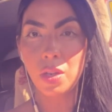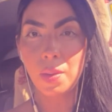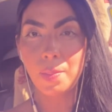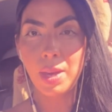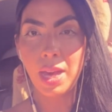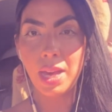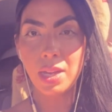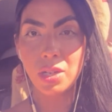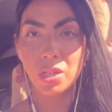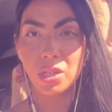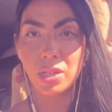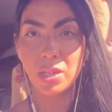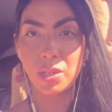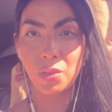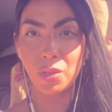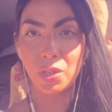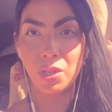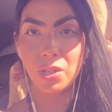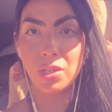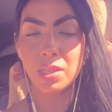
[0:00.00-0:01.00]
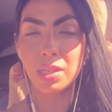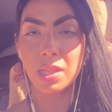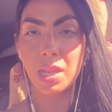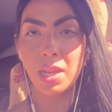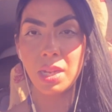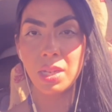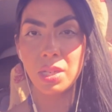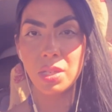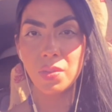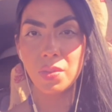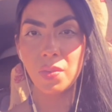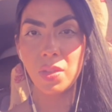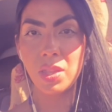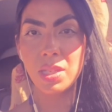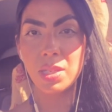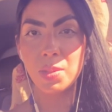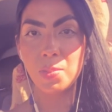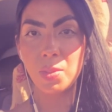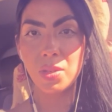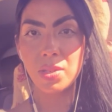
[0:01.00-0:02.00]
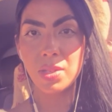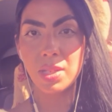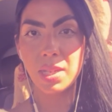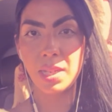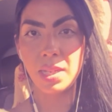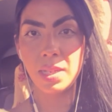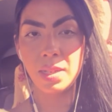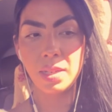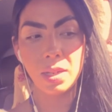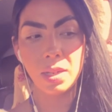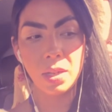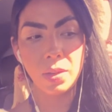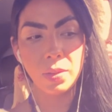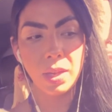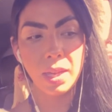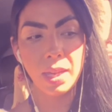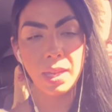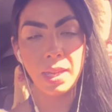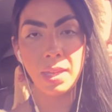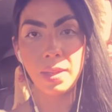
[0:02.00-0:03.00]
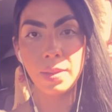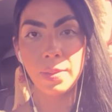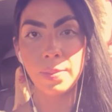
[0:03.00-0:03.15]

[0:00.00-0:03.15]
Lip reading: passion or your desires for this person, okay?